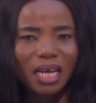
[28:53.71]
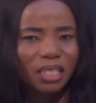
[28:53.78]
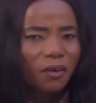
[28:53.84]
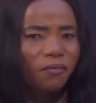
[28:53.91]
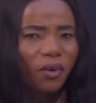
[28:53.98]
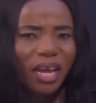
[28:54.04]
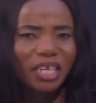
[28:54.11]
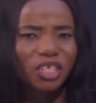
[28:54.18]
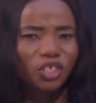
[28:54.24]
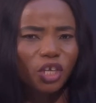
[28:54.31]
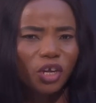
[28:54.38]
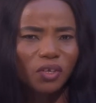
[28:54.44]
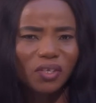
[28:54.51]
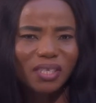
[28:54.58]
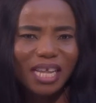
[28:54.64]
Don't forget to
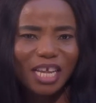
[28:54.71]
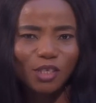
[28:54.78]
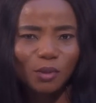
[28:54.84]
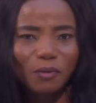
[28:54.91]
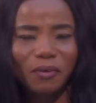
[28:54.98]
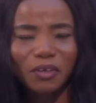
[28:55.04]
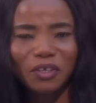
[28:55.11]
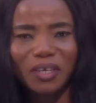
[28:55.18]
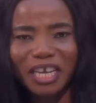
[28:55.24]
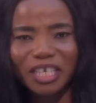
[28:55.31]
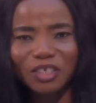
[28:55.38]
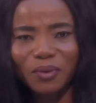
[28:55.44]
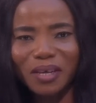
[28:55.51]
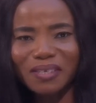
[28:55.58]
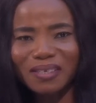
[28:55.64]
join us next week for another
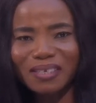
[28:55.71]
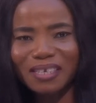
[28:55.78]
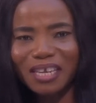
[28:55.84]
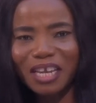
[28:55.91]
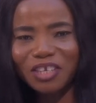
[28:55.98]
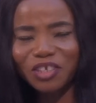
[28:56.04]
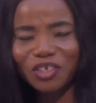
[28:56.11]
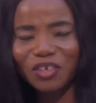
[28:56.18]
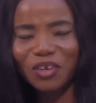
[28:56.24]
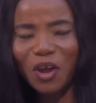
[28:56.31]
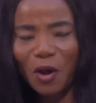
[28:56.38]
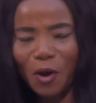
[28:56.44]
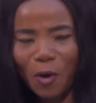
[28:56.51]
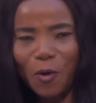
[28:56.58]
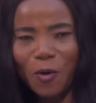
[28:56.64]
interesting edition
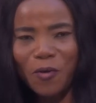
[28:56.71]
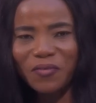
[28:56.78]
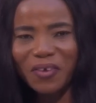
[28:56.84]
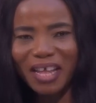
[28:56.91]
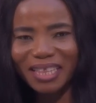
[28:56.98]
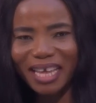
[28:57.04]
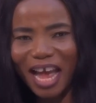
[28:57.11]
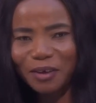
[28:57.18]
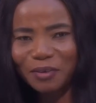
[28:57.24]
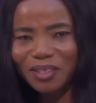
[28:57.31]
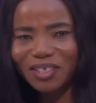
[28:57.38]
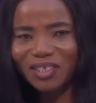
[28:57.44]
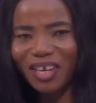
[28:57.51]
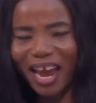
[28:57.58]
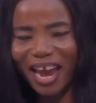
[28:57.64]
of The
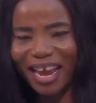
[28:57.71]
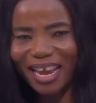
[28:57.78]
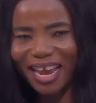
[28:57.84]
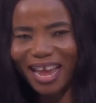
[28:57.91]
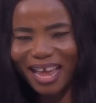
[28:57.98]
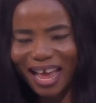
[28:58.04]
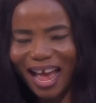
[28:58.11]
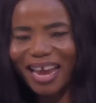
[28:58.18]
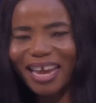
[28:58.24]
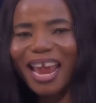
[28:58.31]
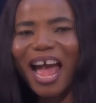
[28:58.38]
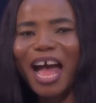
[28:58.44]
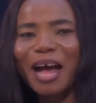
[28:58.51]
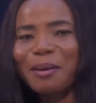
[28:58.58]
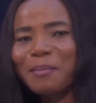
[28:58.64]
Health Check. I
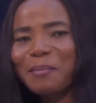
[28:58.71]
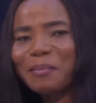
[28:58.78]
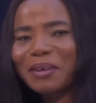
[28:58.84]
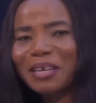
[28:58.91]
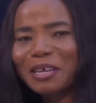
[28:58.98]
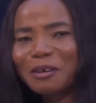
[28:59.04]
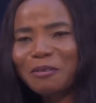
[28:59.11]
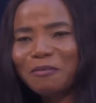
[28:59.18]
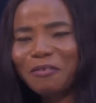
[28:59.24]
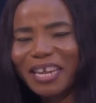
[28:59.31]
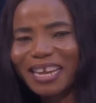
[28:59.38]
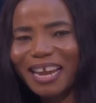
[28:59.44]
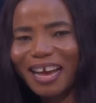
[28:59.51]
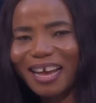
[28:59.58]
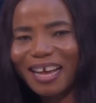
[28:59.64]
am
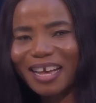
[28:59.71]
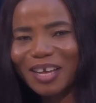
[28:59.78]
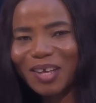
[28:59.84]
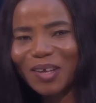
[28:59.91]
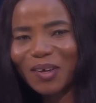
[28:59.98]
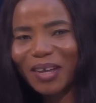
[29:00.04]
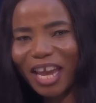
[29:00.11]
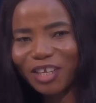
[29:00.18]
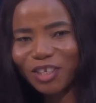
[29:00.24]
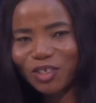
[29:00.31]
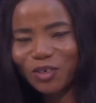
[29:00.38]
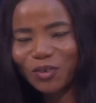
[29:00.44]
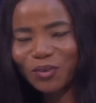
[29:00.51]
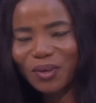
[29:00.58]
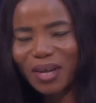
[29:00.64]
Fina
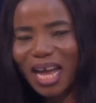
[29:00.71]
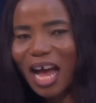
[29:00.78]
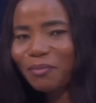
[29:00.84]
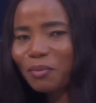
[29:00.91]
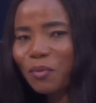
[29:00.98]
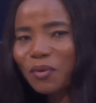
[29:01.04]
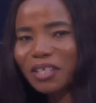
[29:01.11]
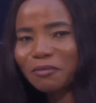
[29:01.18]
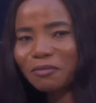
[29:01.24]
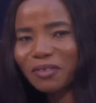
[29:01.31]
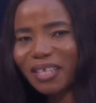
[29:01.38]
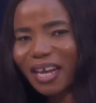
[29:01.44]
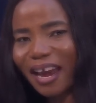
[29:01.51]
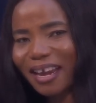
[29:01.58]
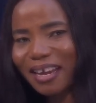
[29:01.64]
Okechukwu. Have a wonderful
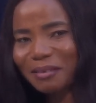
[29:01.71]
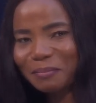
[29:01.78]
day.